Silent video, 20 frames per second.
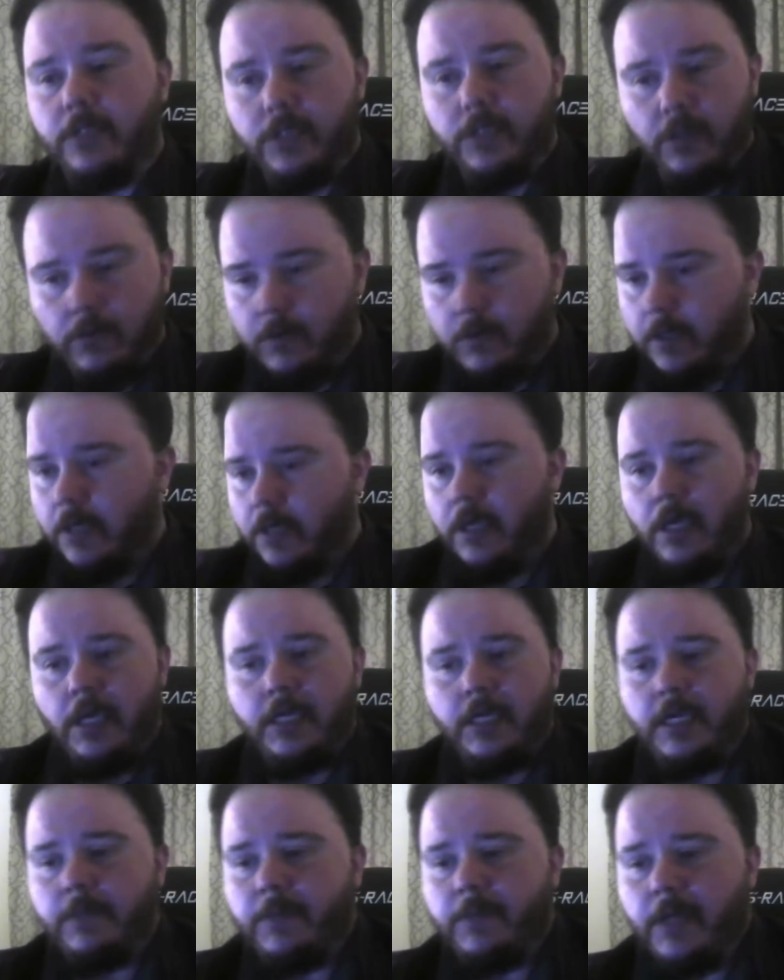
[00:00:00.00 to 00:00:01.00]
So
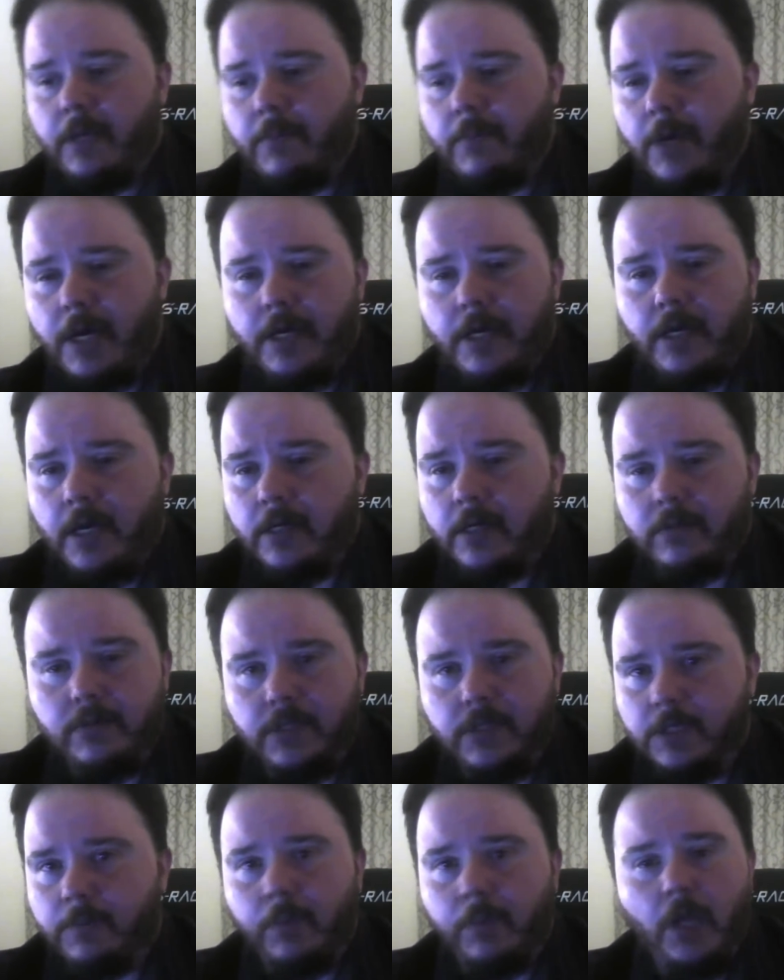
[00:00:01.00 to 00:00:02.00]
keep that in mind. I
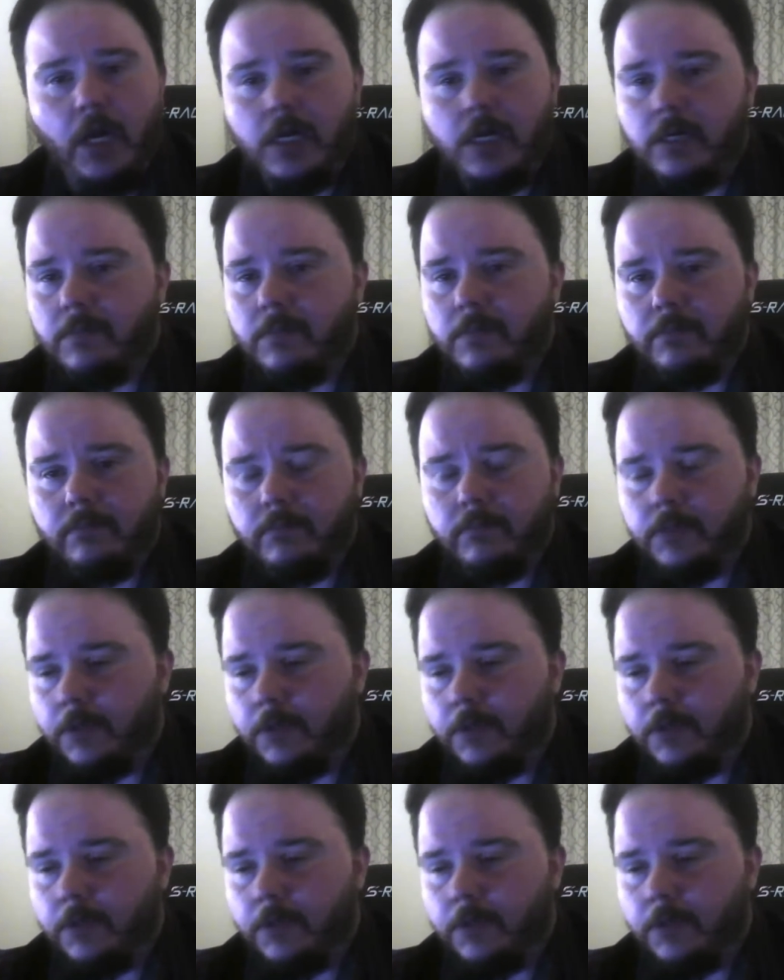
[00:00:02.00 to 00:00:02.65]
just block them.